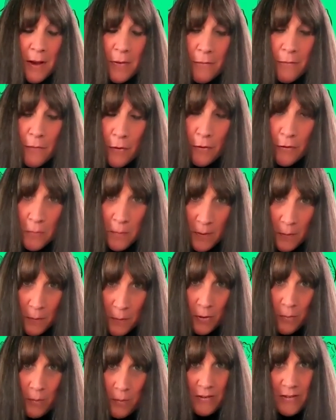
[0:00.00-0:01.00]
And the first one
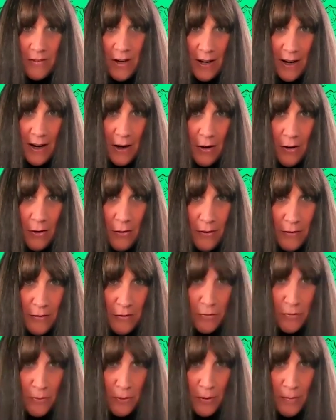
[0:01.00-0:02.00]
that we always take our
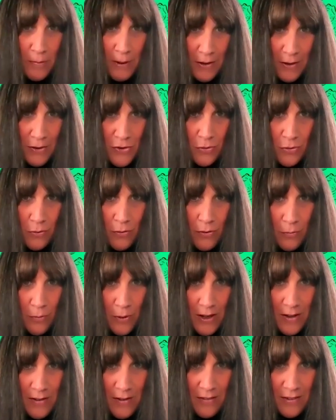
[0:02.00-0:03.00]
clients through to make sure that
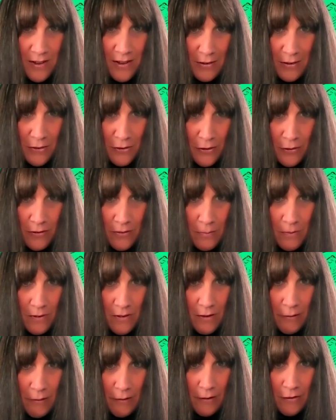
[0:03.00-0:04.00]
we can start to do some
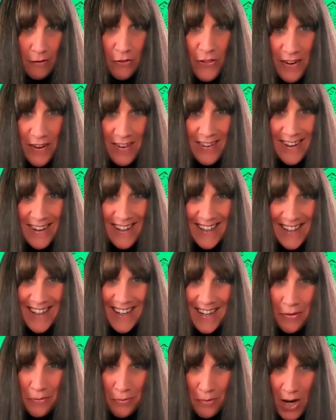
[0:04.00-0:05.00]
serious
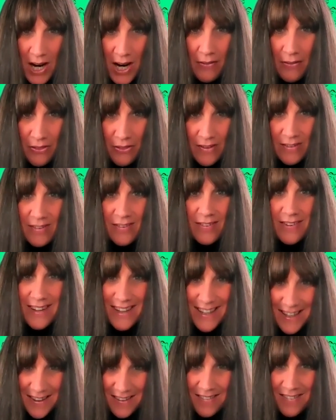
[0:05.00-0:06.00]
thinking around
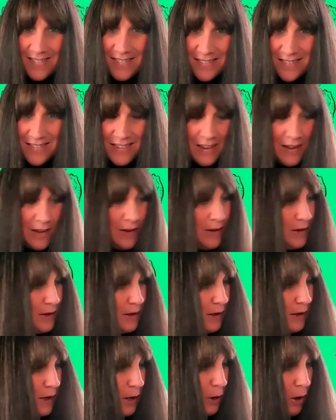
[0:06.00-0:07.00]
this is,
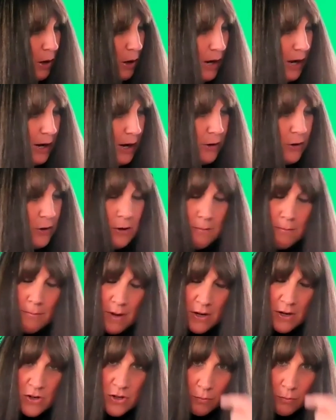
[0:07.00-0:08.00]
how do you
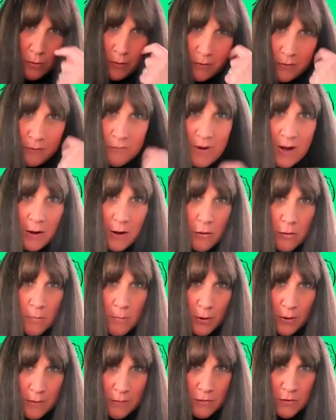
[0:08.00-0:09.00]
measure what's
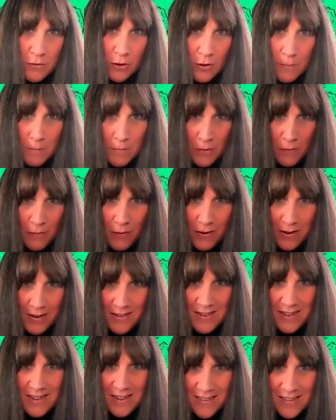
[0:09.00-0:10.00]
valuable in terms of
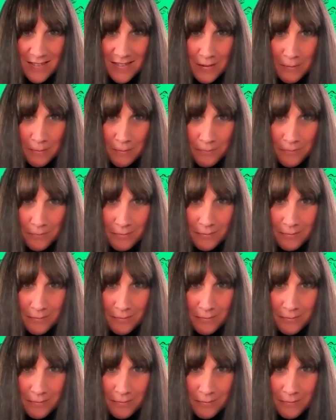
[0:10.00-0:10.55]
ideas?